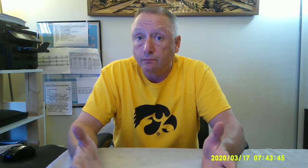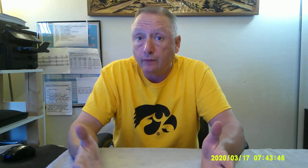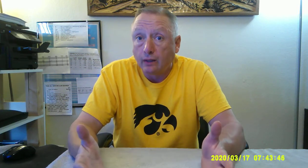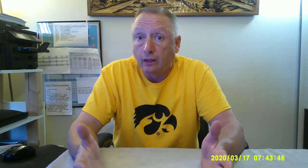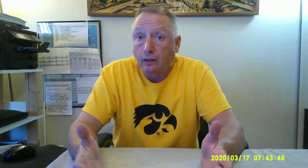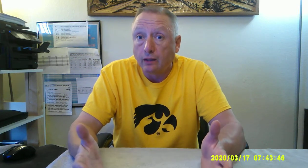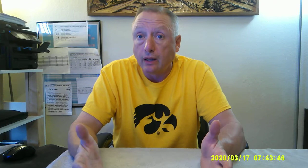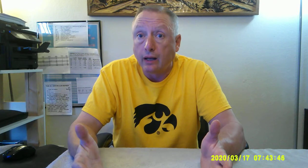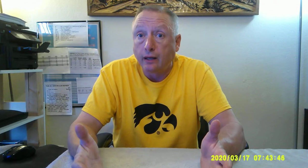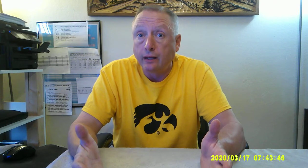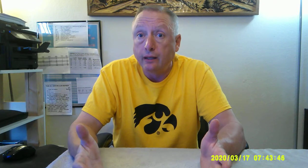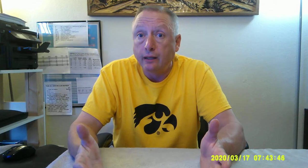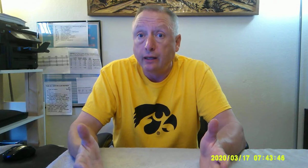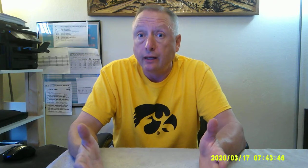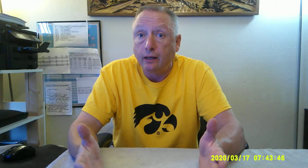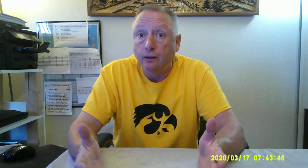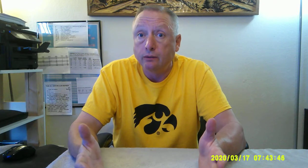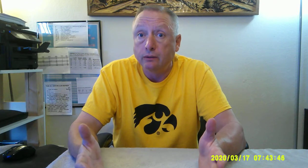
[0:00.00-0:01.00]
Locking
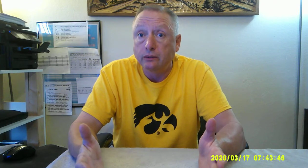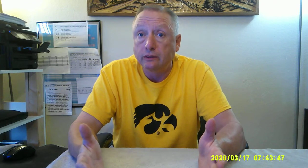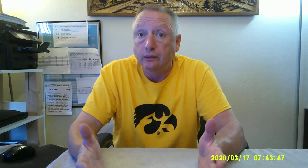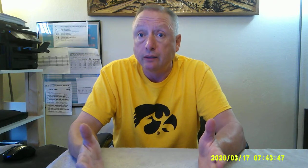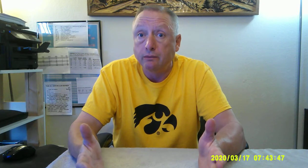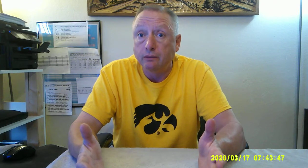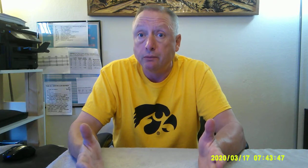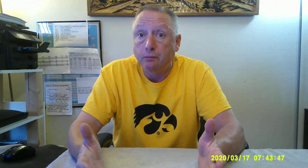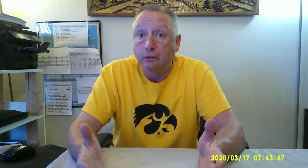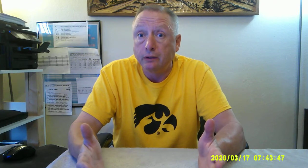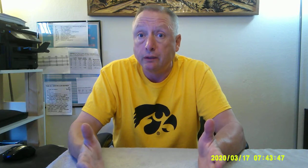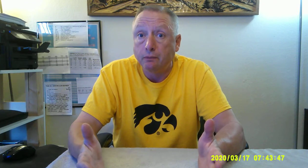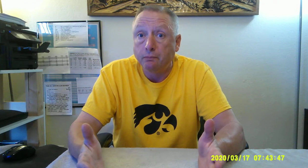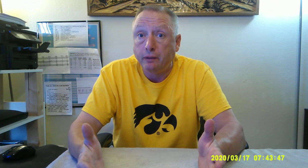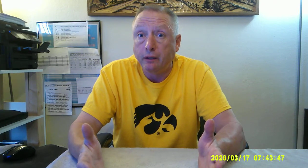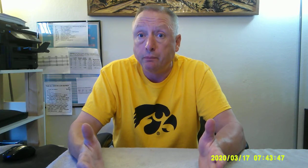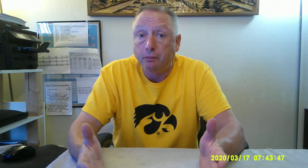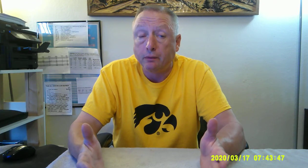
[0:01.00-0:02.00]
down 7 million
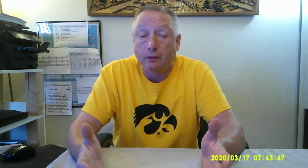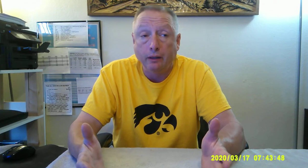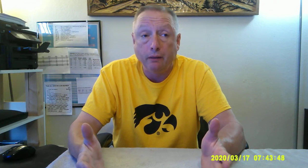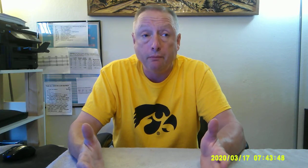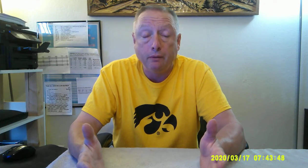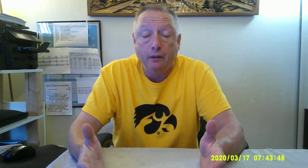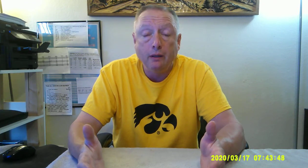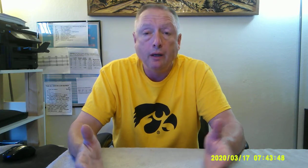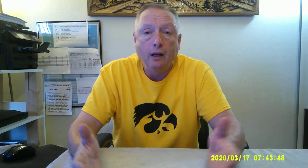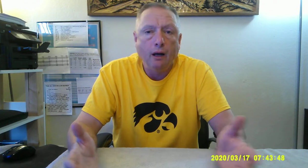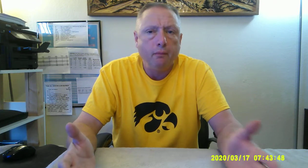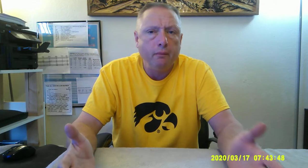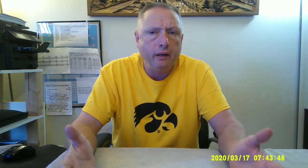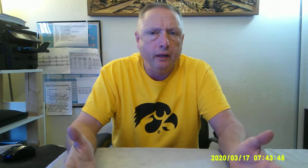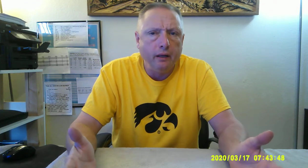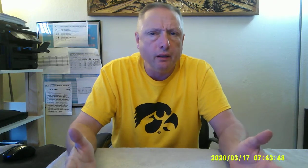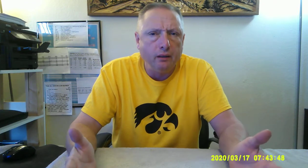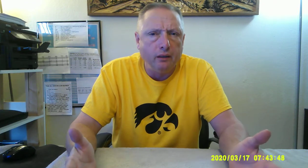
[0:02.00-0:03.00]
people. How
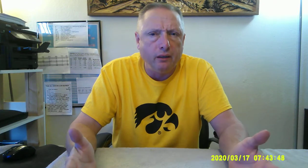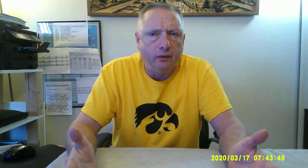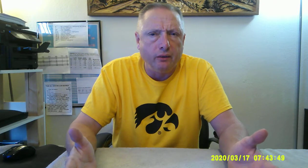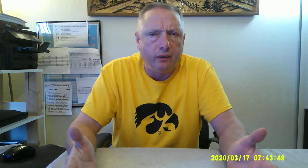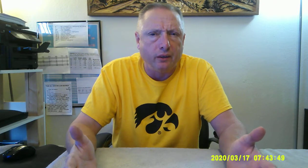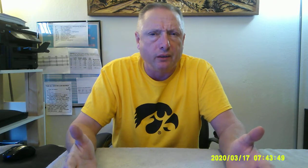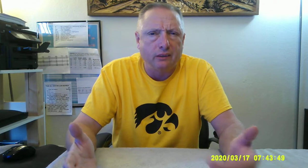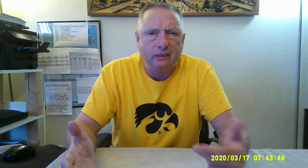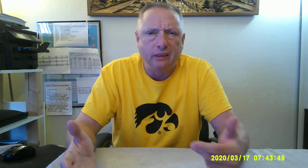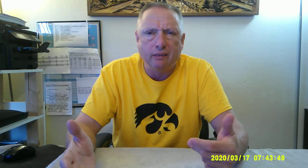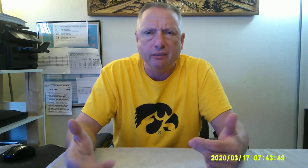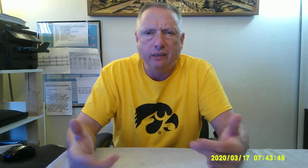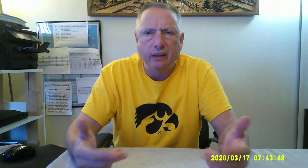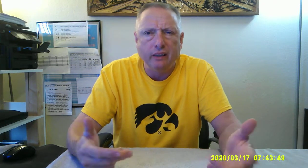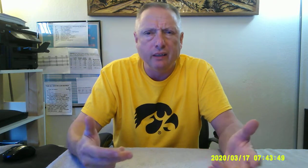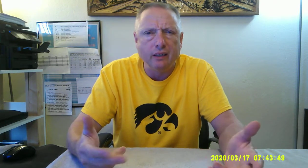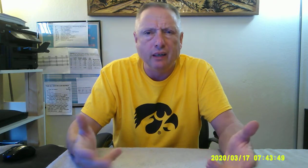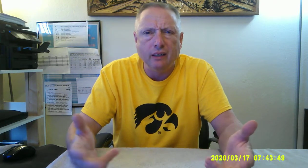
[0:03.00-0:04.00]
many are in New York? 7,
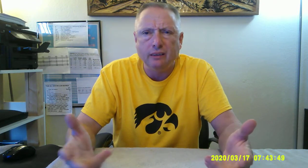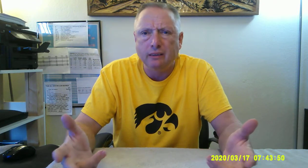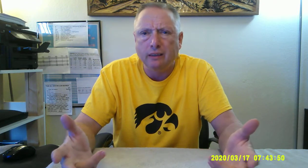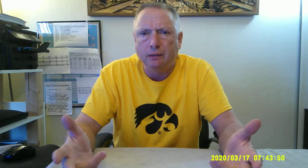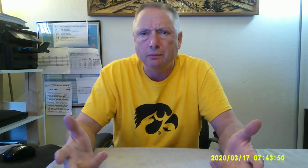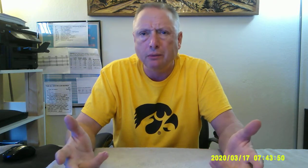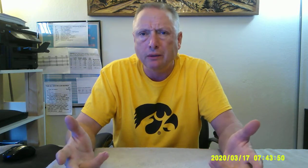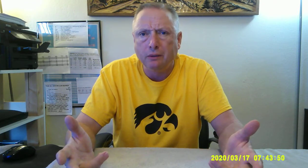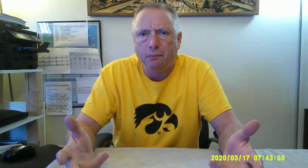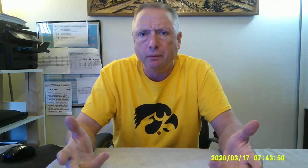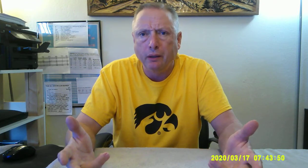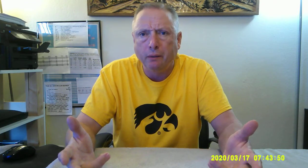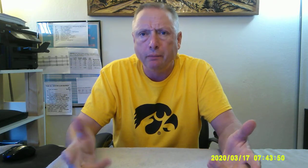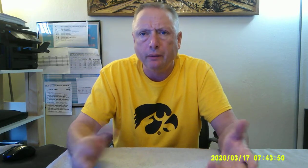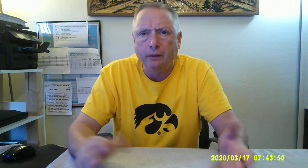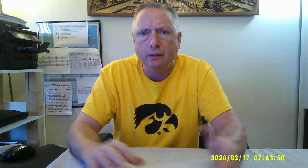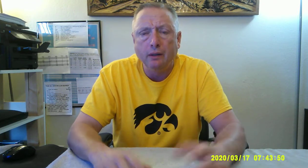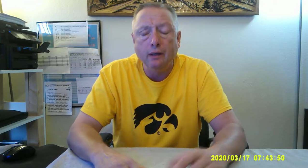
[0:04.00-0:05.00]
8, 9, 10 million
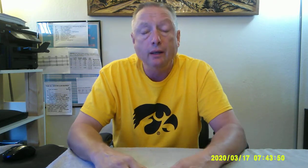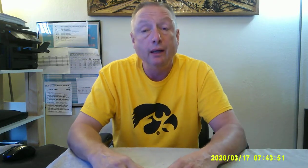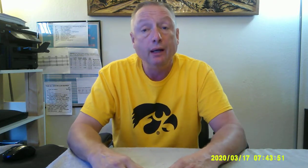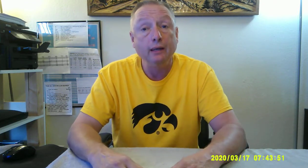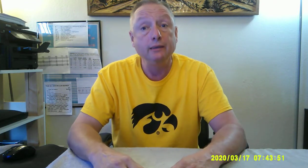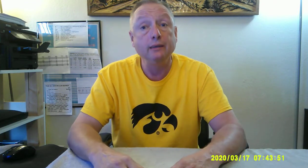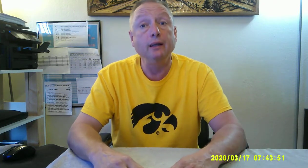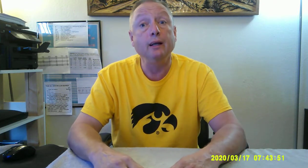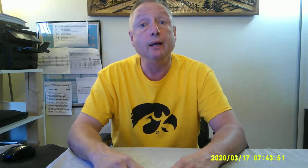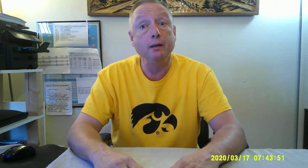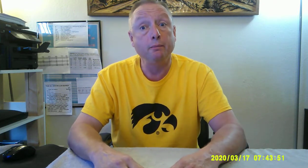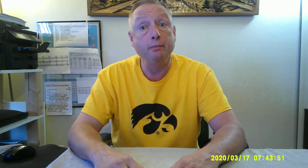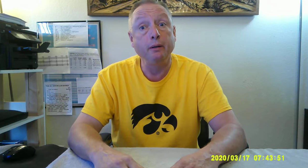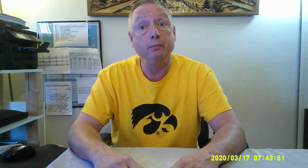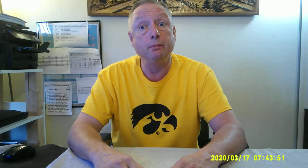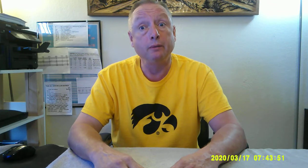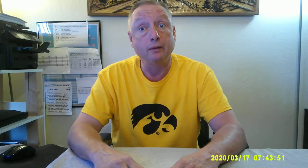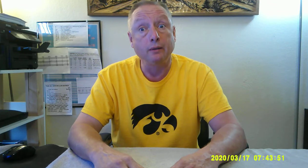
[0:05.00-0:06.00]
people? That's a lot of
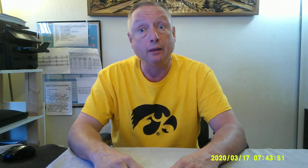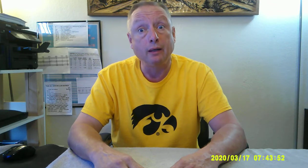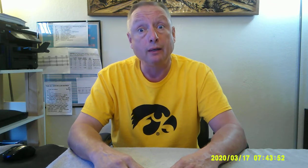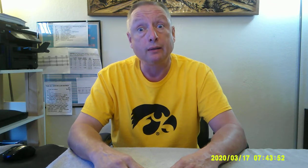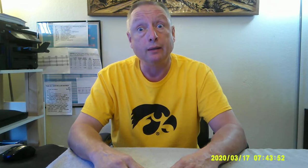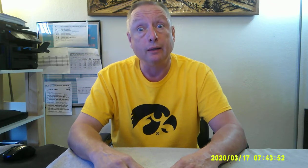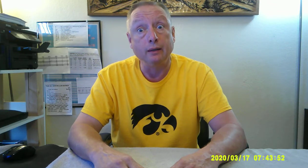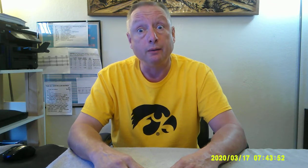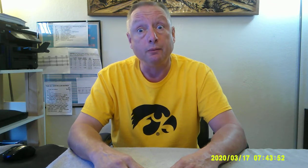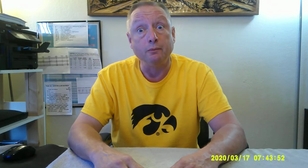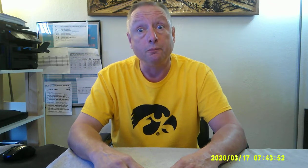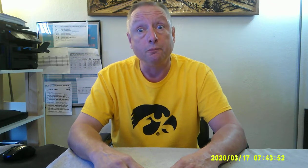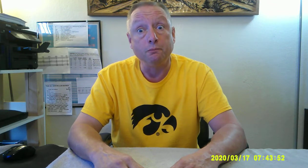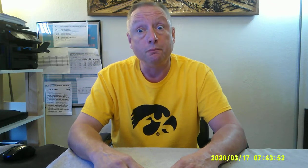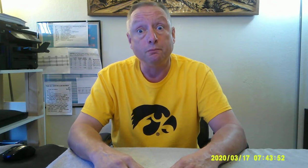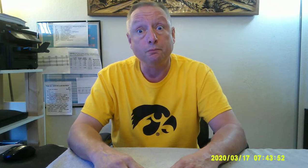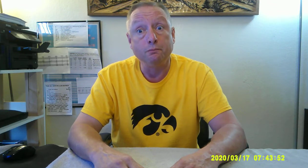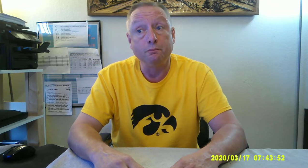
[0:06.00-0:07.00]
people to lock down.
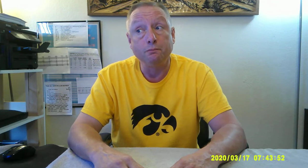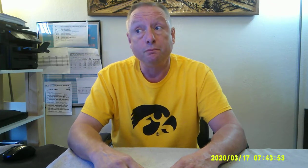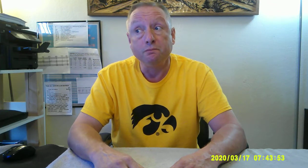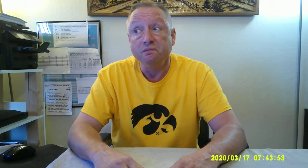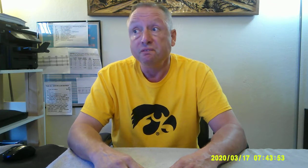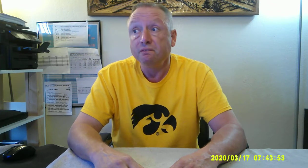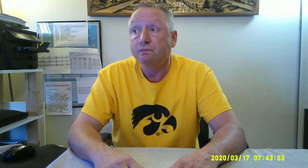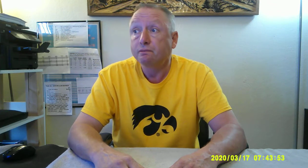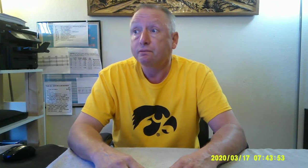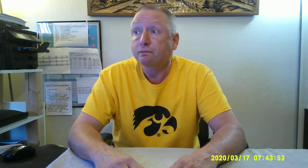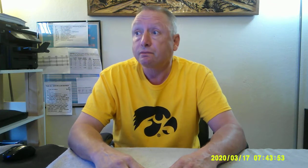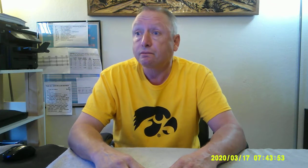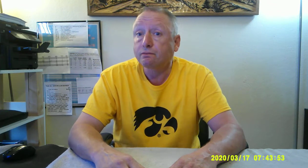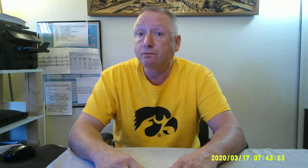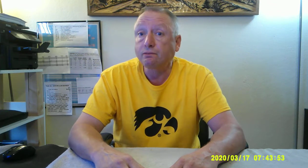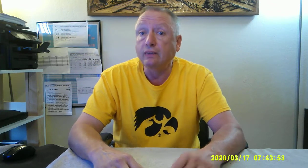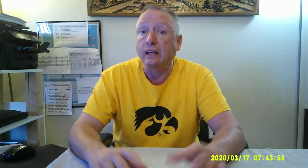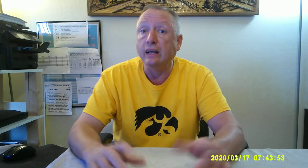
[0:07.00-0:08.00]

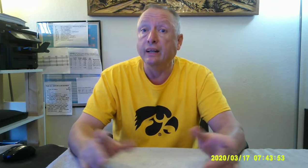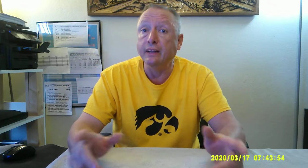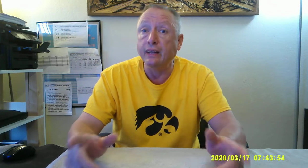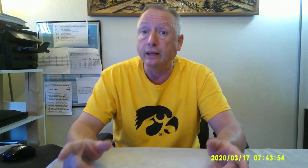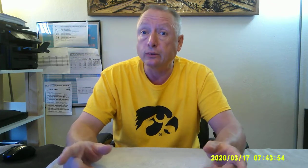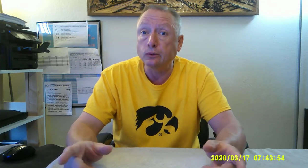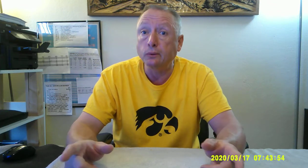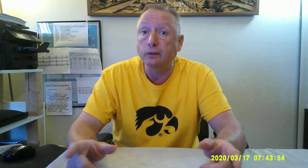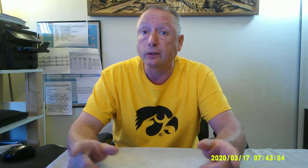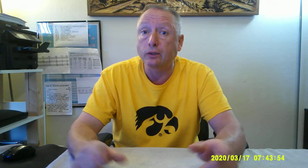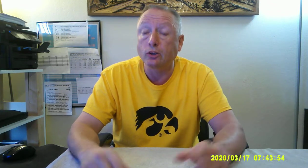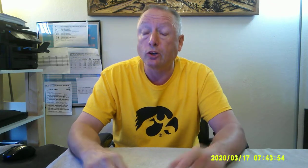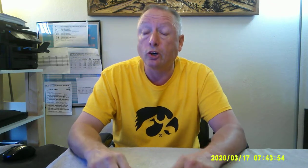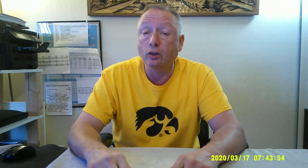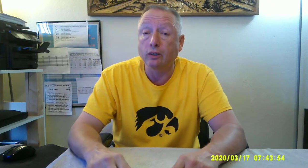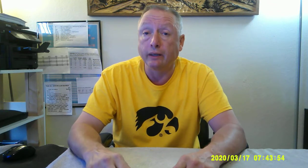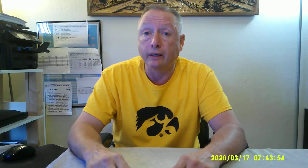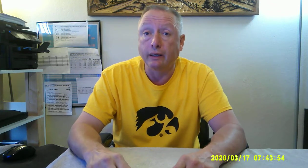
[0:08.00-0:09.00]
And that's what they're
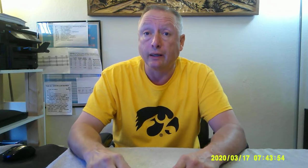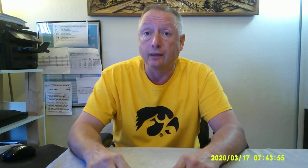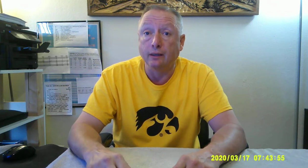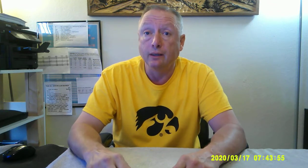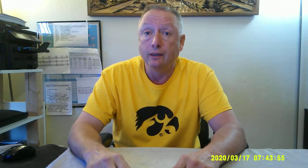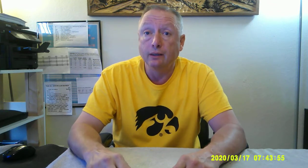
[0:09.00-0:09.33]
calling it.